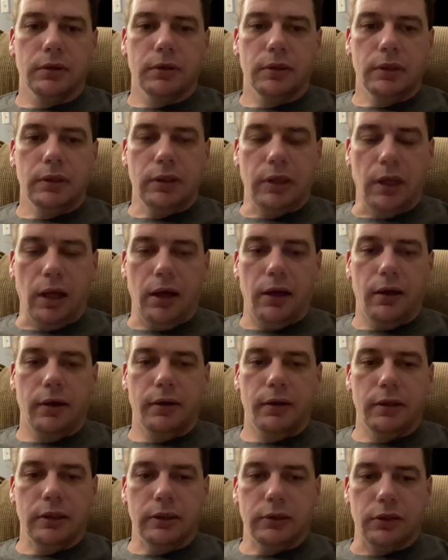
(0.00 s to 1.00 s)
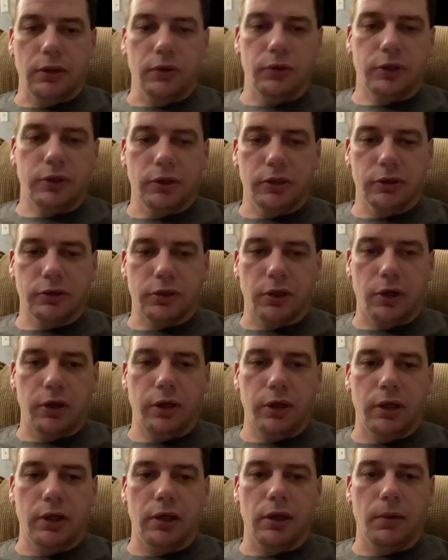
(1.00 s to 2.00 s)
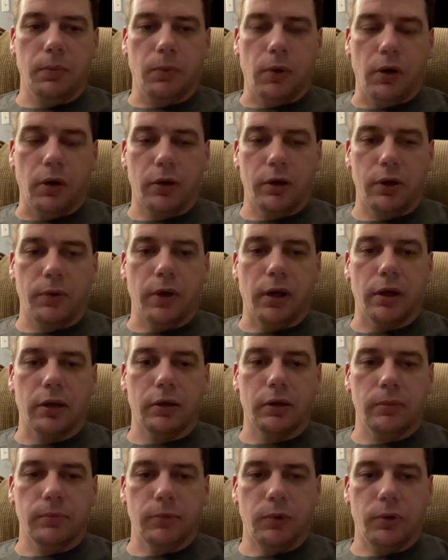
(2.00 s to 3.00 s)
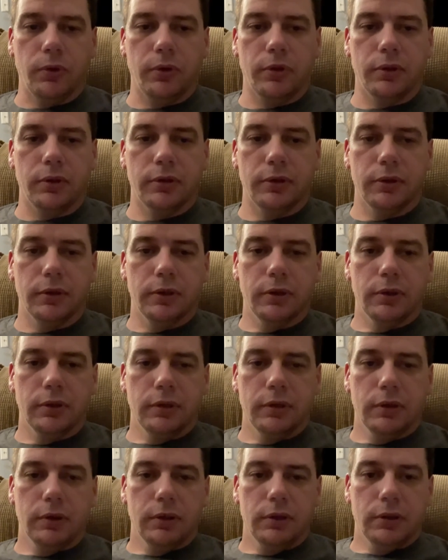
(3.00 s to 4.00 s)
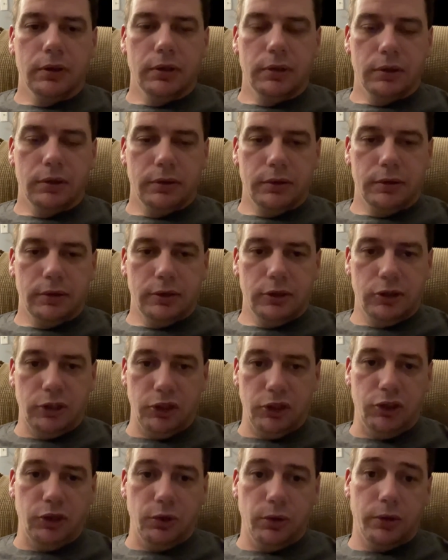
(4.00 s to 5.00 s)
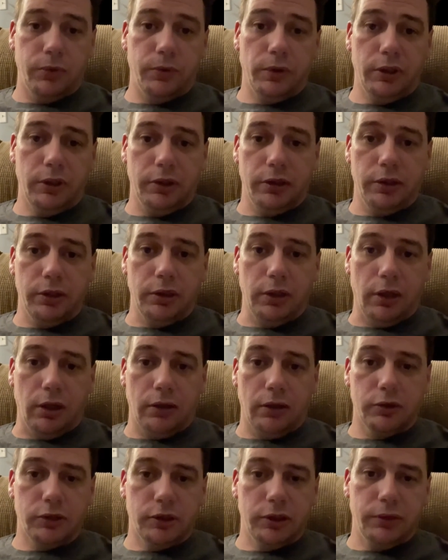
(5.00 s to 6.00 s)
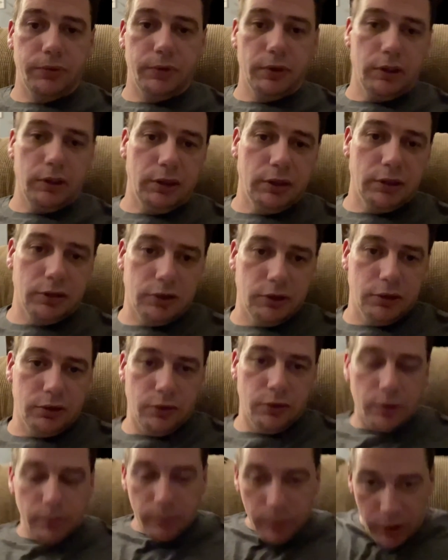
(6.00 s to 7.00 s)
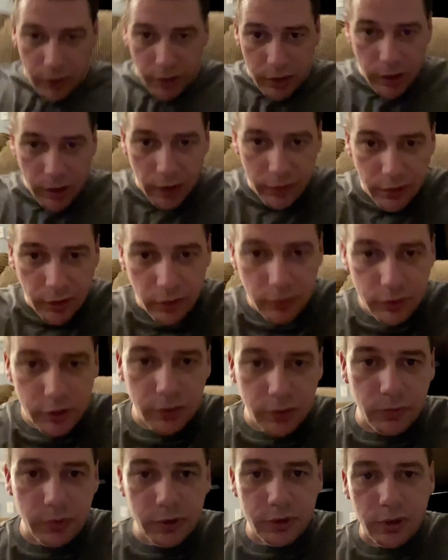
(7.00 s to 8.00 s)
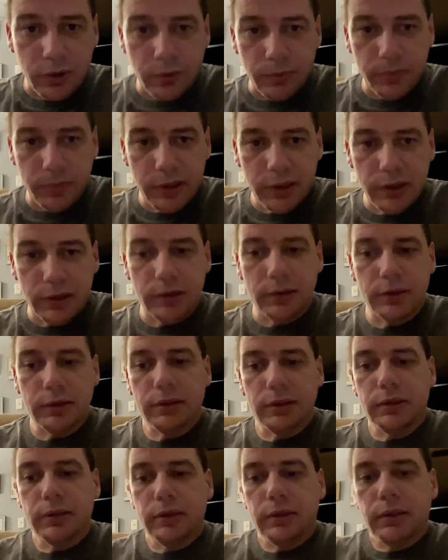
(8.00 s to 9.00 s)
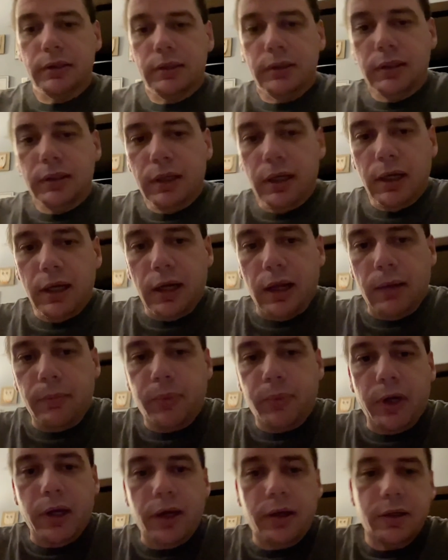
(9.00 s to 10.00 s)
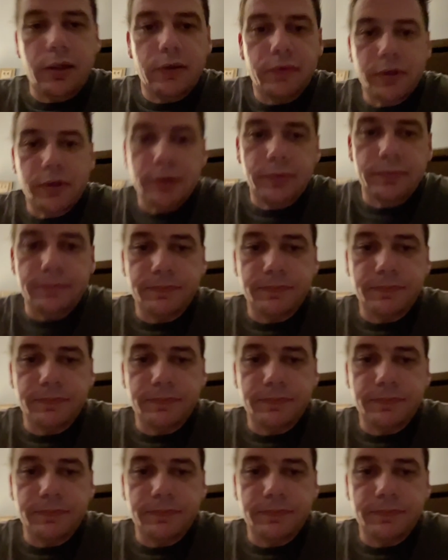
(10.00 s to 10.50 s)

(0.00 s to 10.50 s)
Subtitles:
yeah. So she'll start getting up, walking around a little more. She's doing really good, y'all. She really is. She's doing better than I thought she was going to be. And I'm proud of her.